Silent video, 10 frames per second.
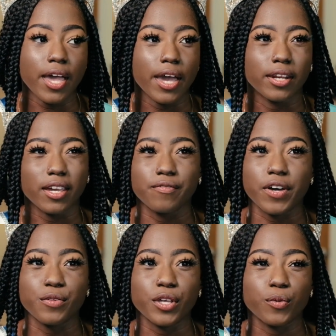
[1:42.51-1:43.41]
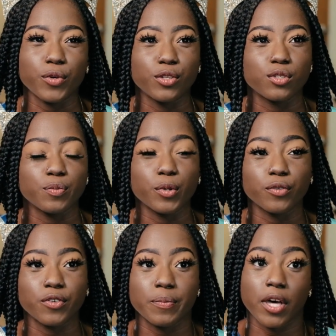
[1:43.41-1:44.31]
And I found that when you
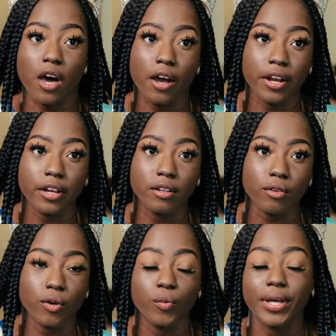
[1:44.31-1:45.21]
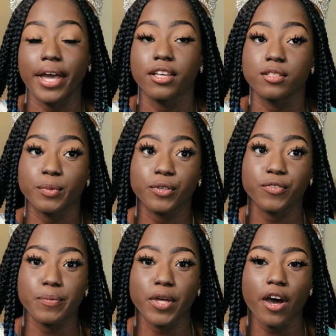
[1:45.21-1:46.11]
spoke from the heart, or when I spoke
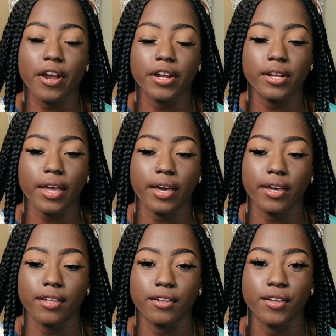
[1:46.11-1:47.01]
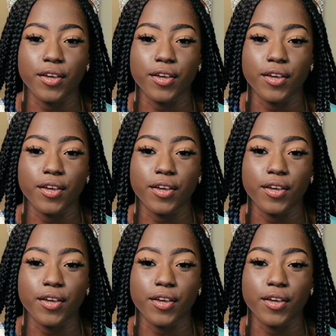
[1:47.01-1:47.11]
from the heart, and